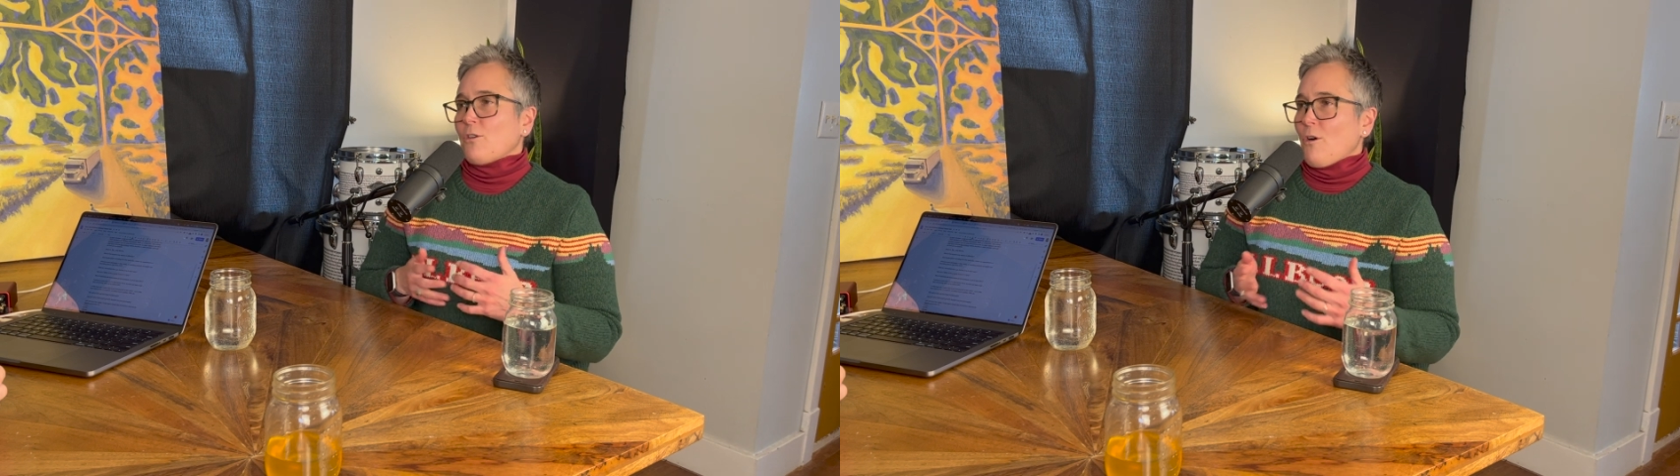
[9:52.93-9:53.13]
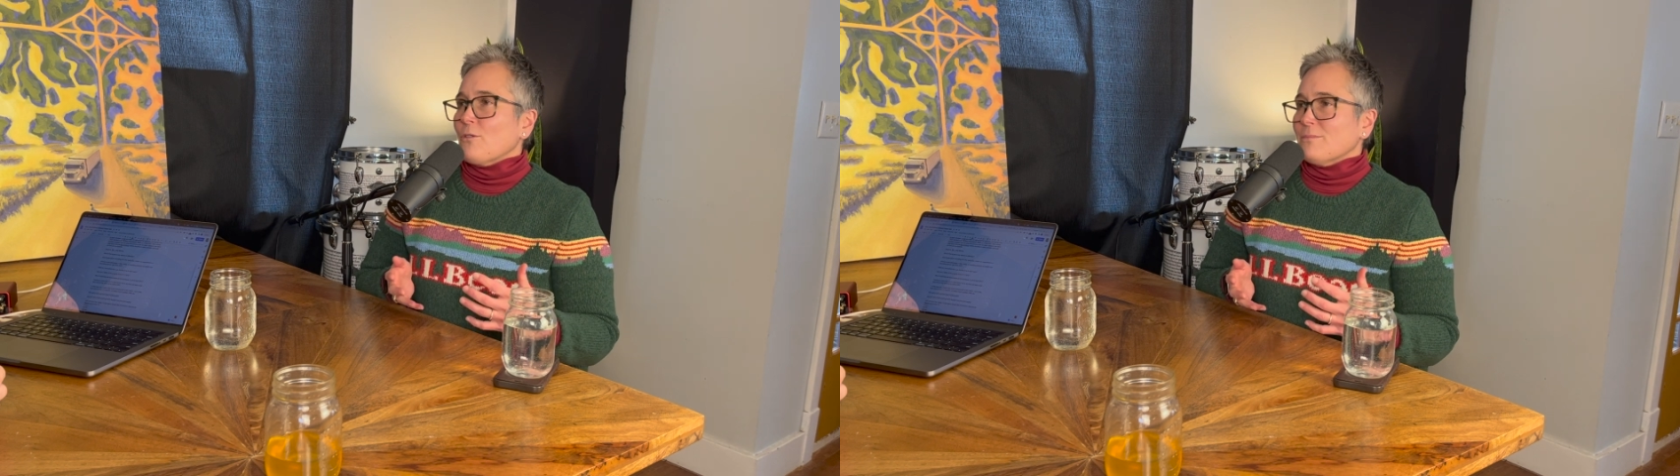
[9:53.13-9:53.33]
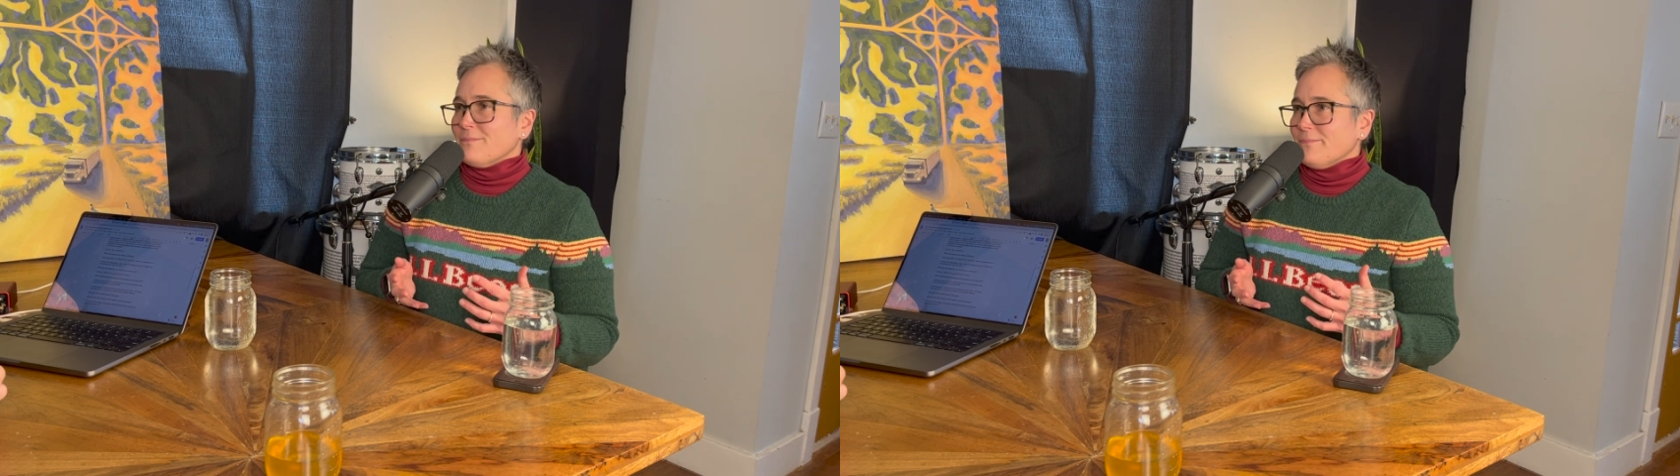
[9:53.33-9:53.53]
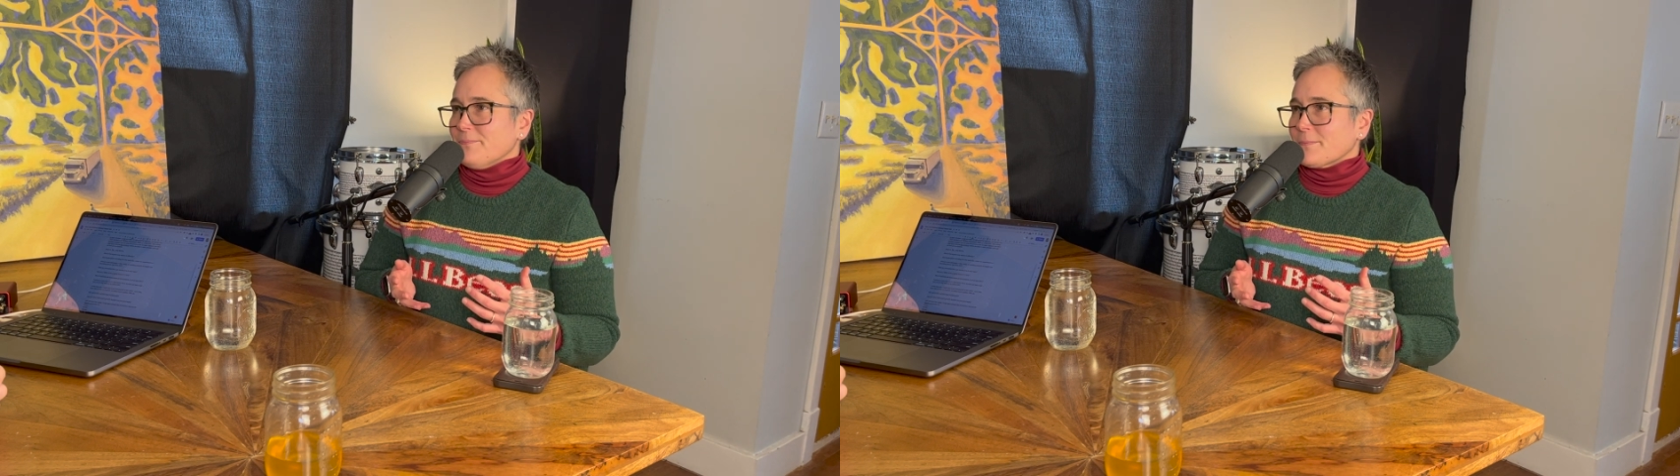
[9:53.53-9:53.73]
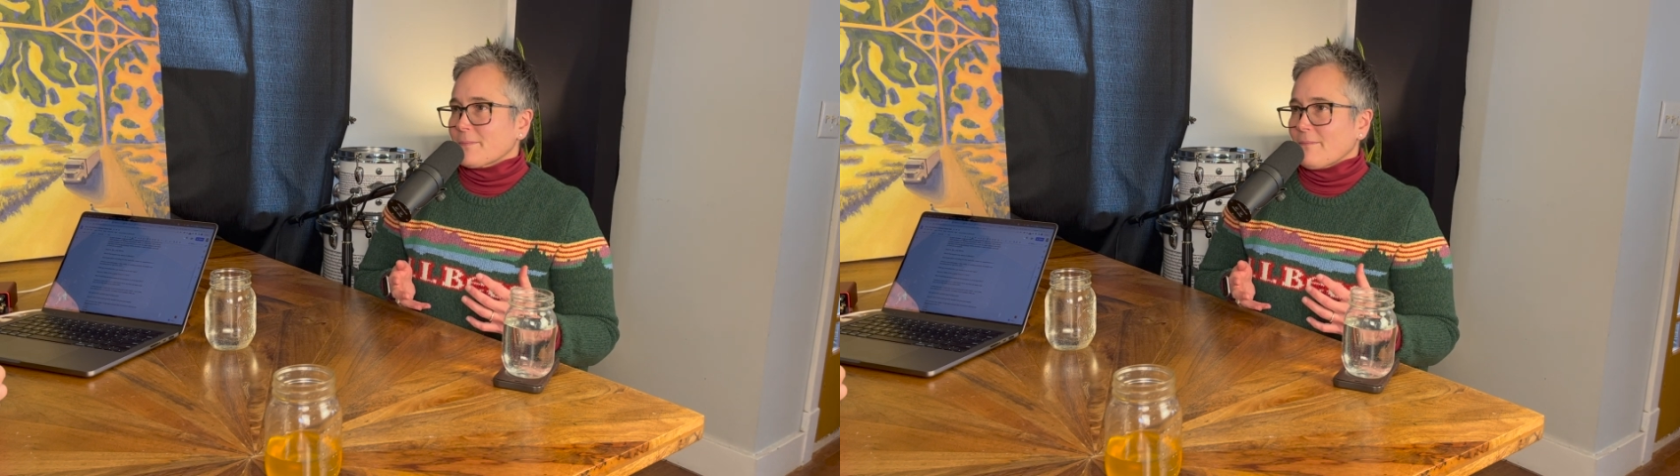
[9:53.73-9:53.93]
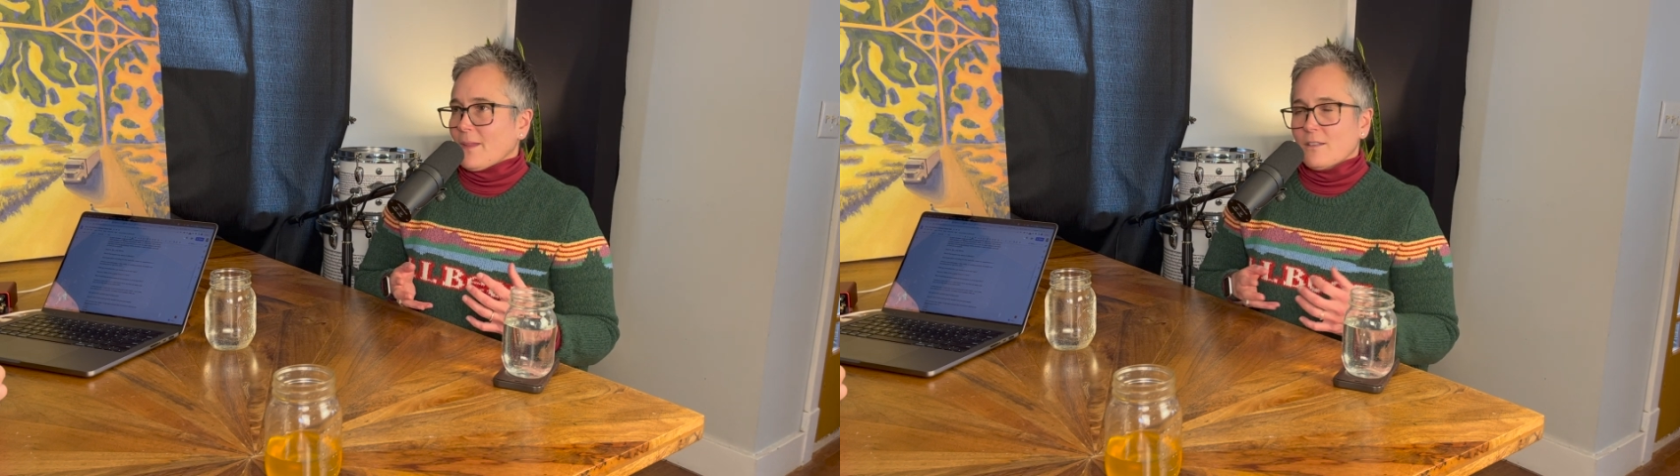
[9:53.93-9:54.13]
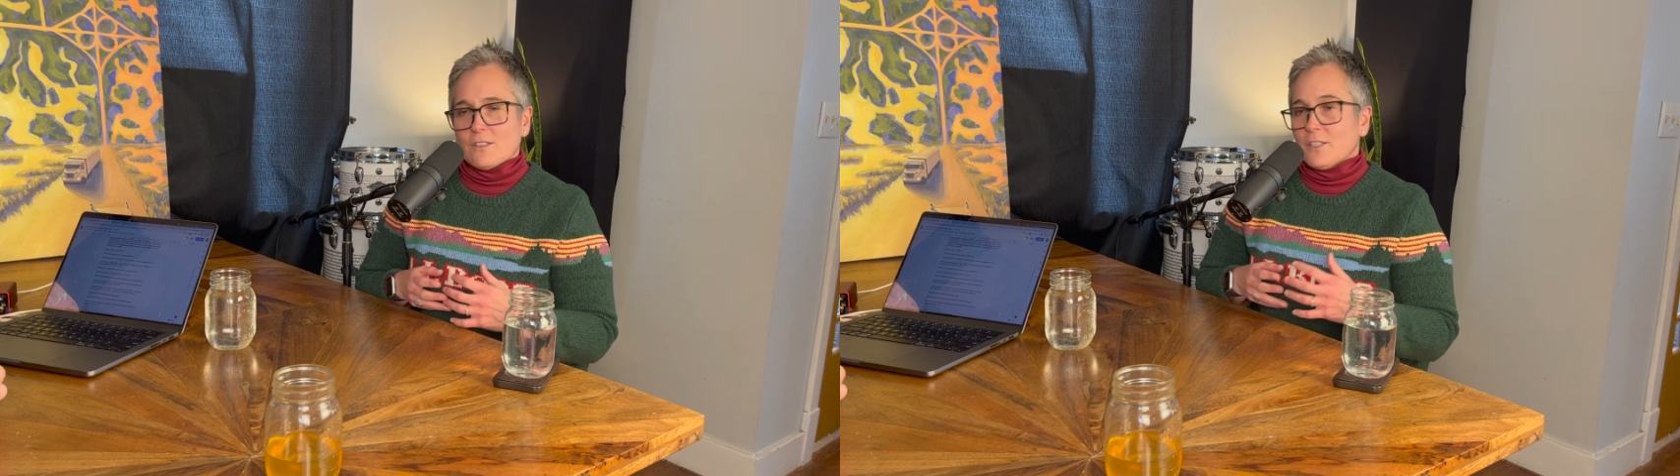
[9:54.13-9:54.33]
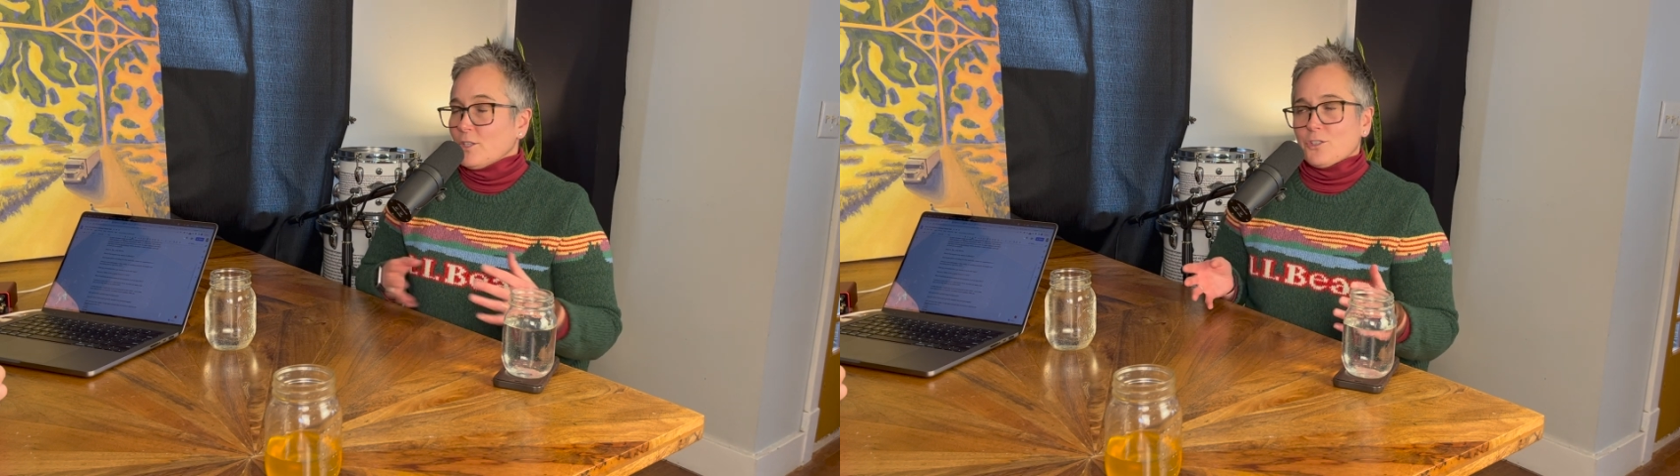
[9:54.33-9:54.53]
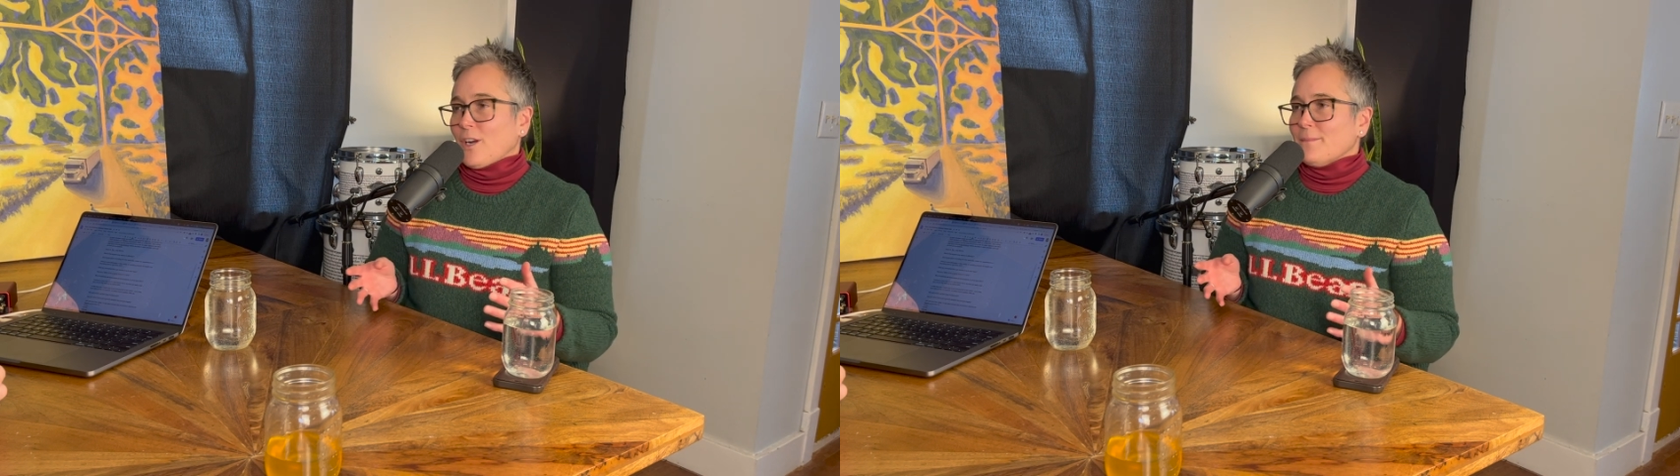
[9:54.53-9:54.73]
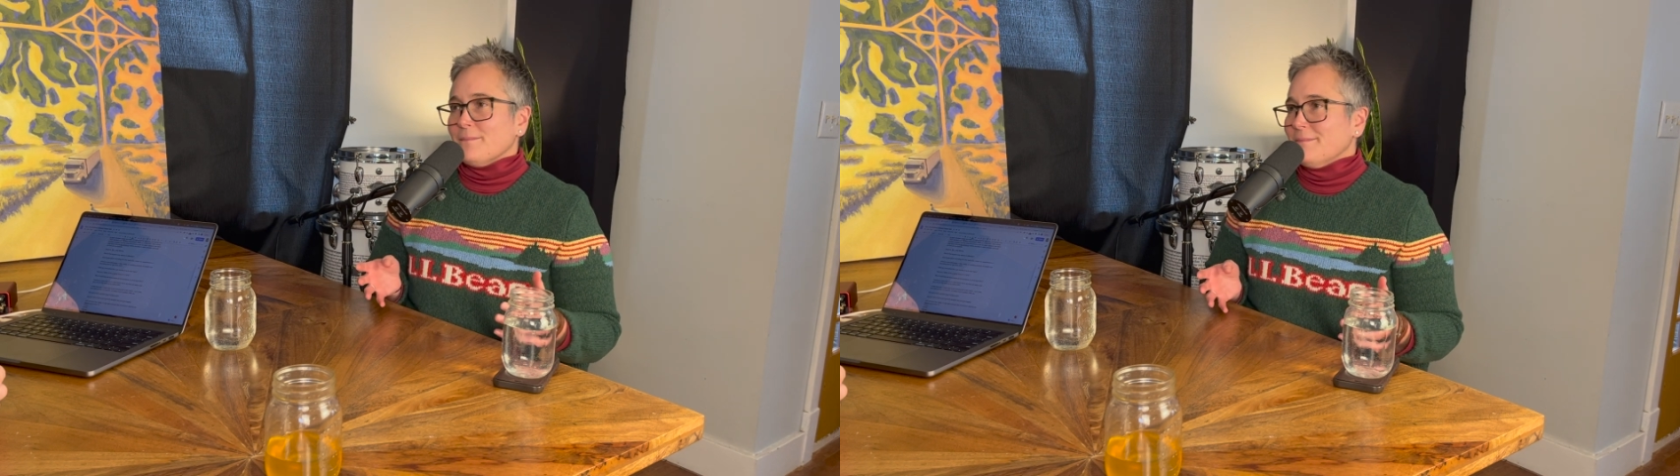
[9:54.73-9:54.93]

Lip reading: home. It's not your job.